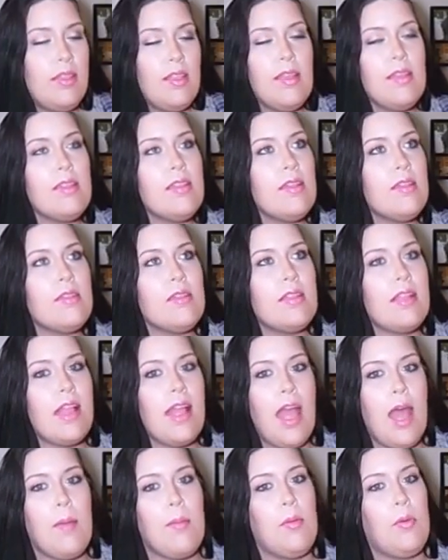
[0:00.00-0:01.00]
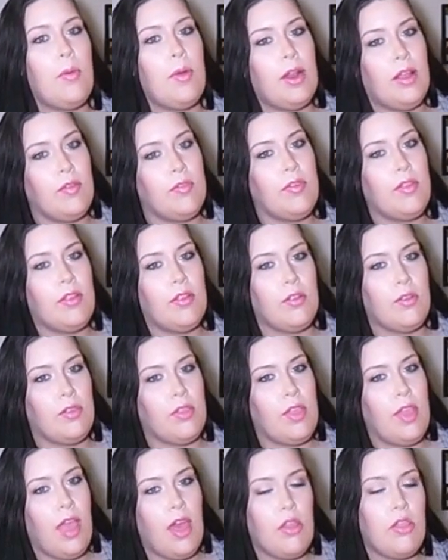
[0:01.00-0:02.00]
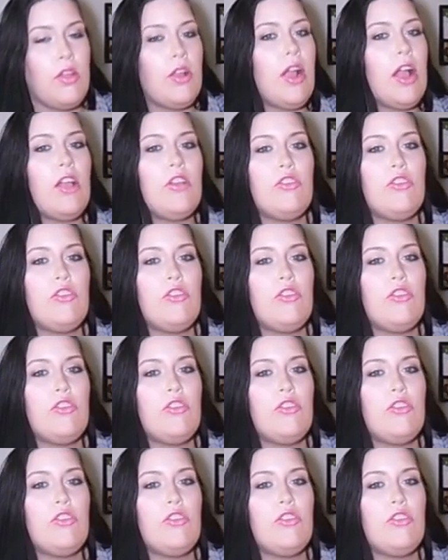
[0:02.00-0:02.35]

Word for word: These things did not happen one after the other.